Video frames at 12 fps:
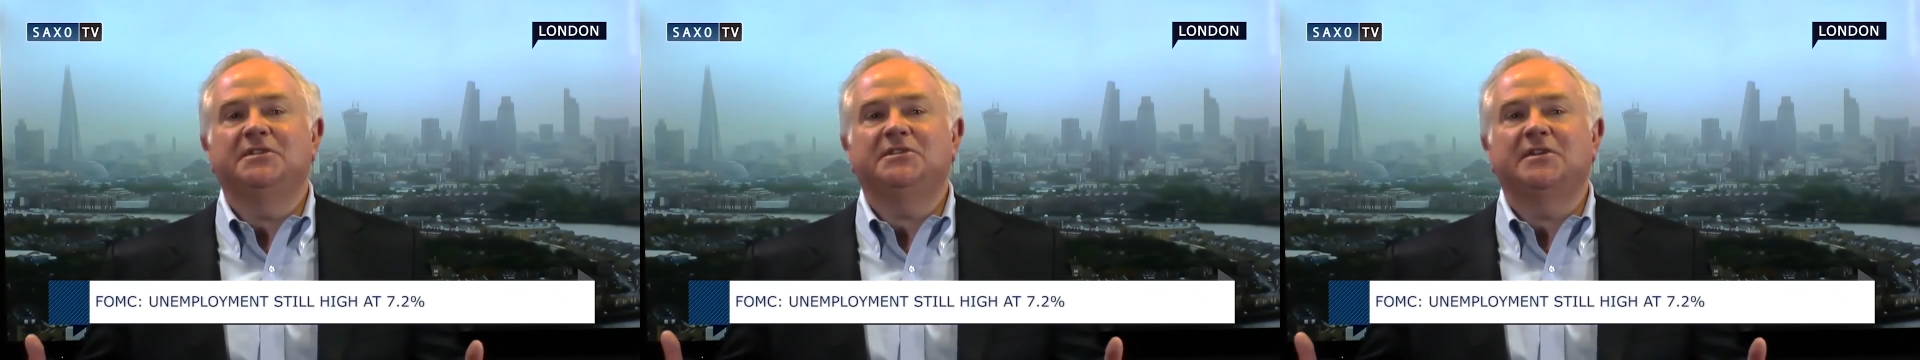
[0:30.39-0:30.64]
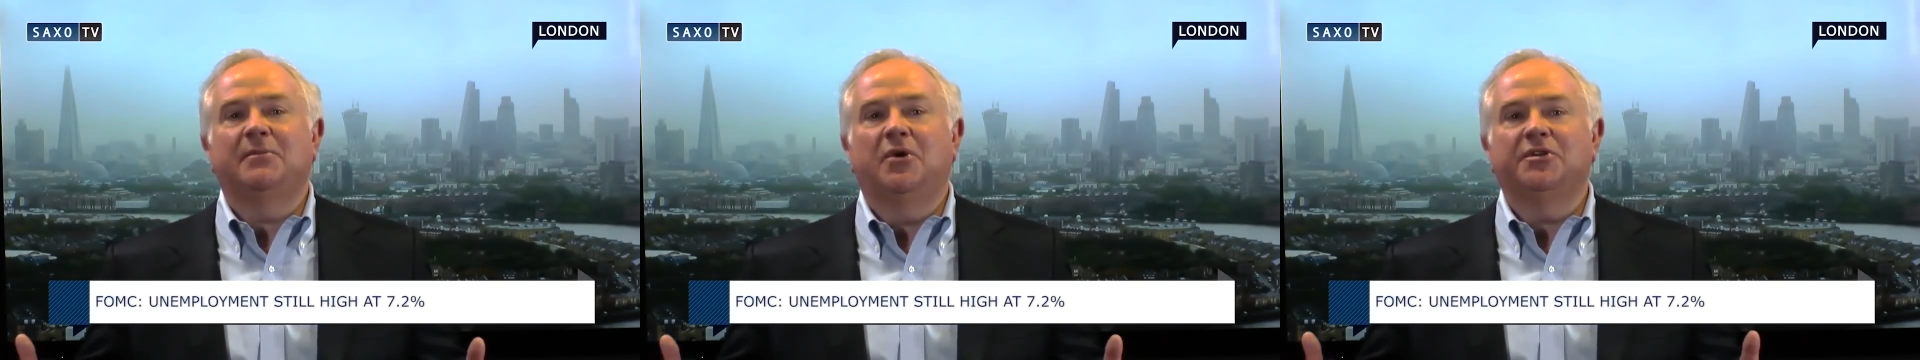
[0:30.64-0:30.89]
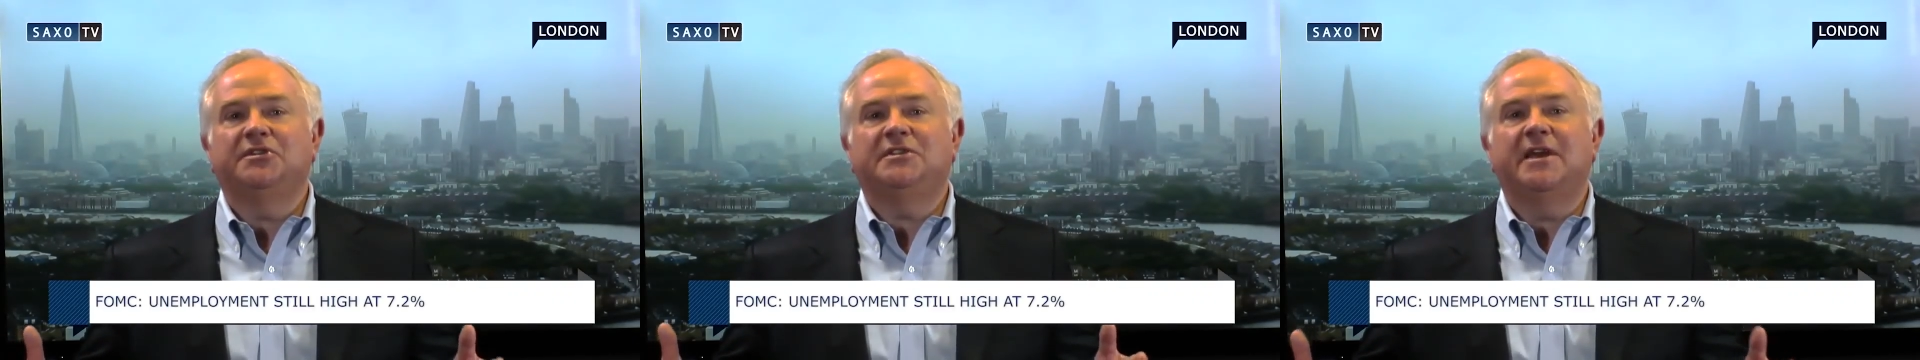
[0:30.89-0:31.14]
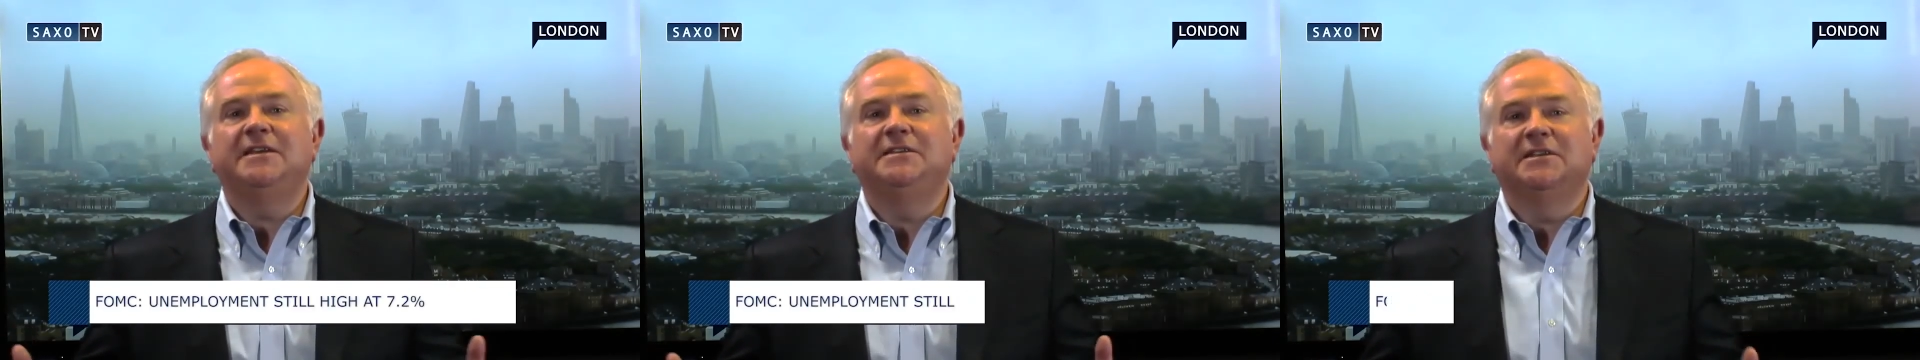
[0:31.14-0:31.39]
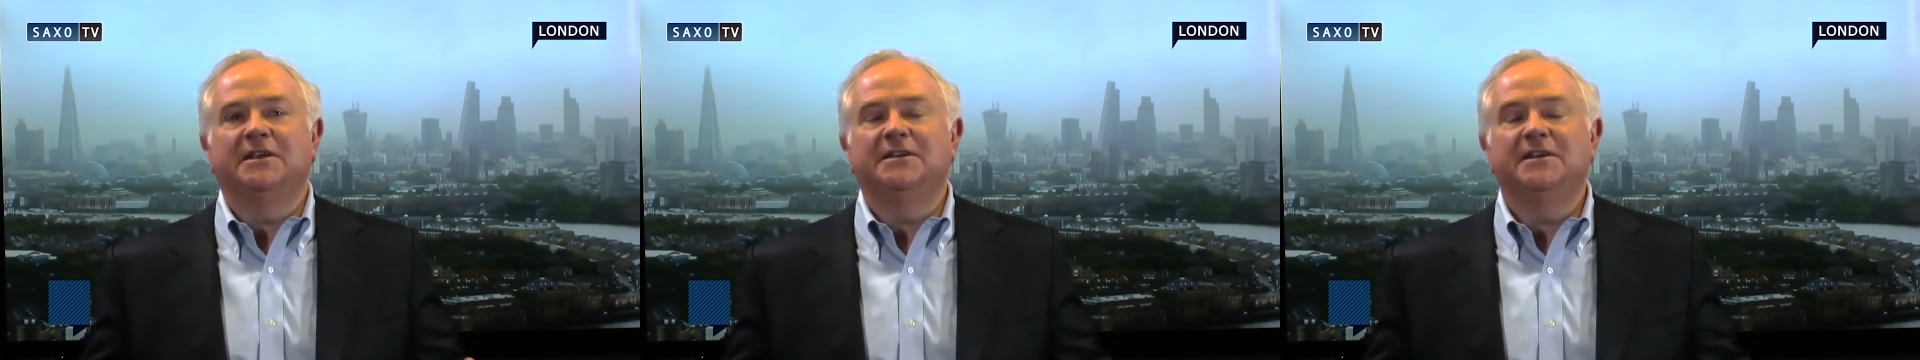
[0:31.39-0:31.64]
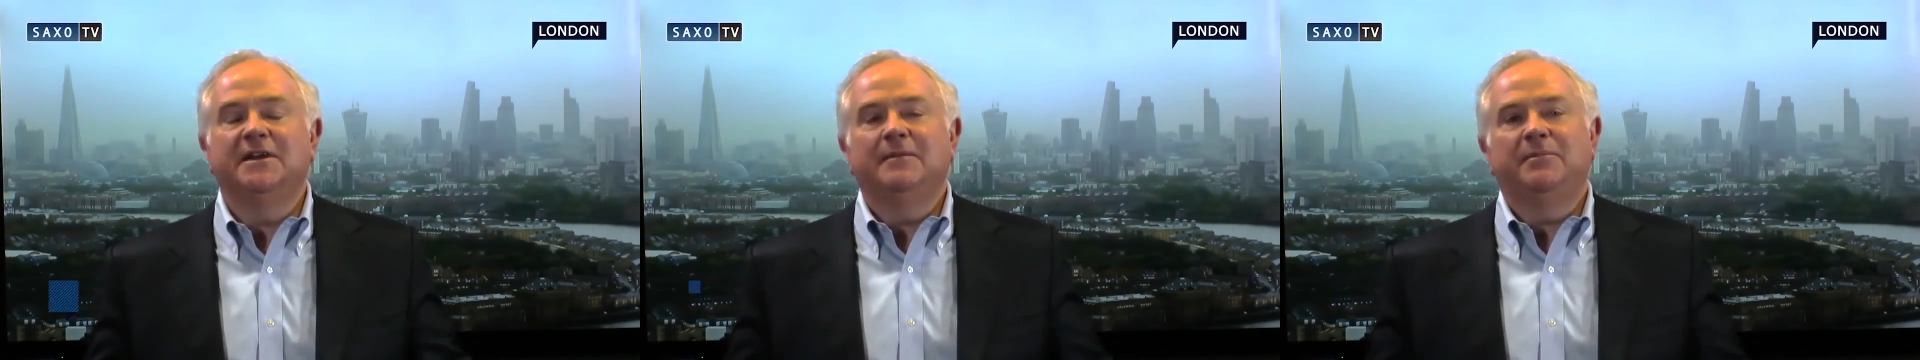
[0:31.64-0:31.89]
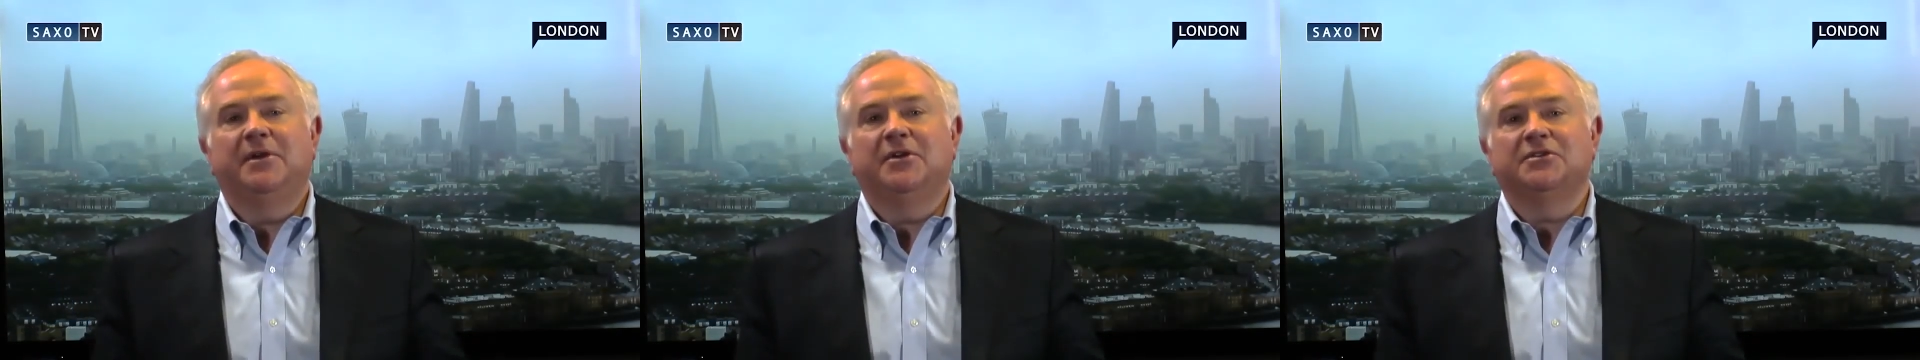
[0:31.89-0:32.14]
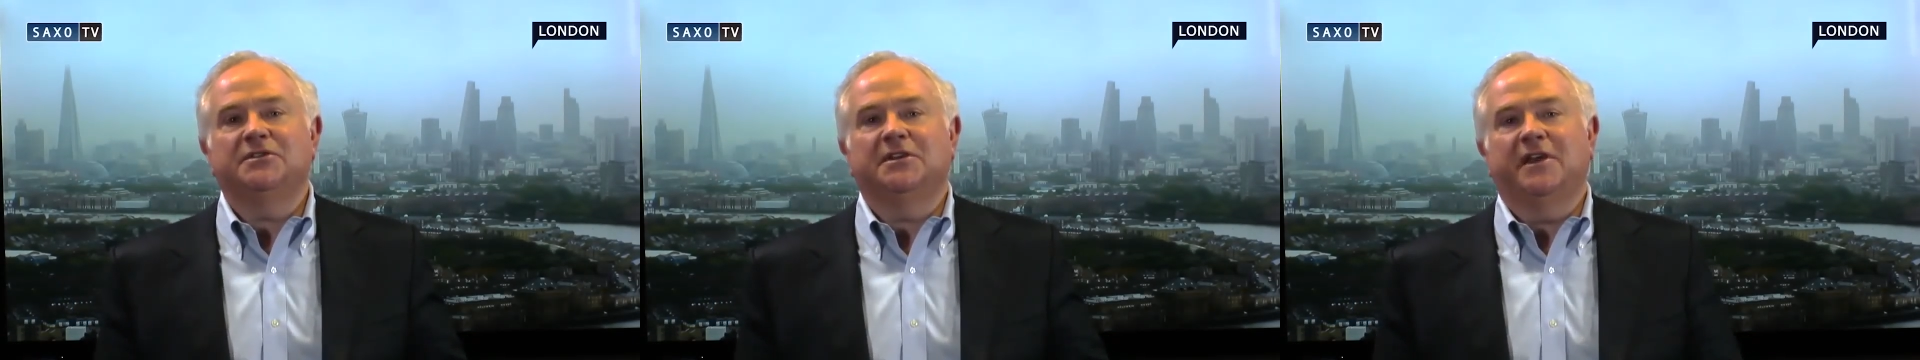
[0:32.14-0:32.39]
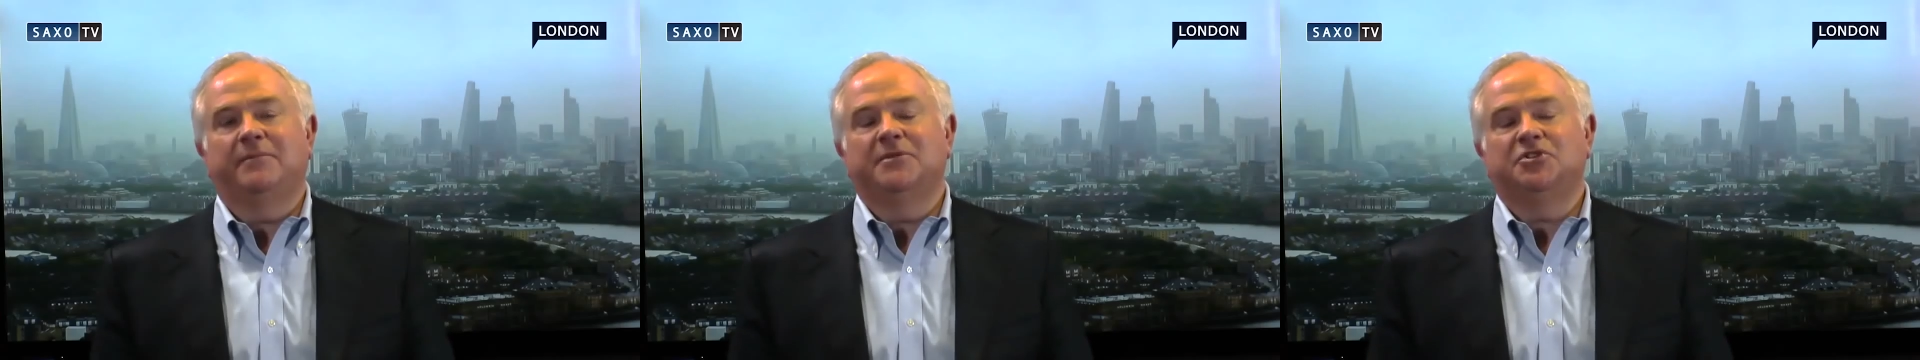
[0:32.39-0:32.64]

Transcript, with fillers: are somewhat tainted because the government